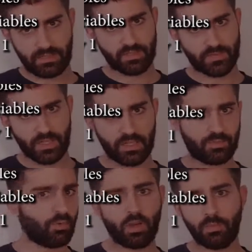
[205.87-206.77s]
shift
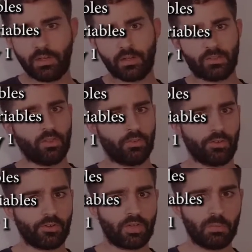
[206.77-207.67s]
8 probably on
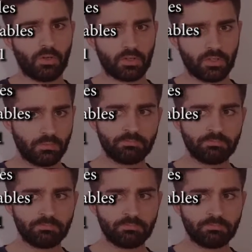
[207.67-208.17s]
your keyboard.